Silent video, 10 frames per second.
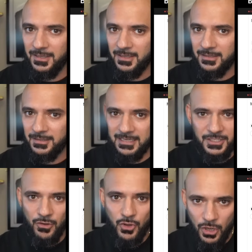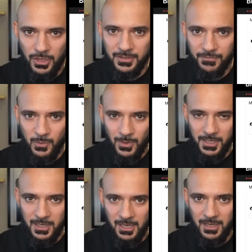That's no good. If you want to
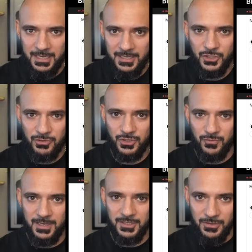cut interest rates,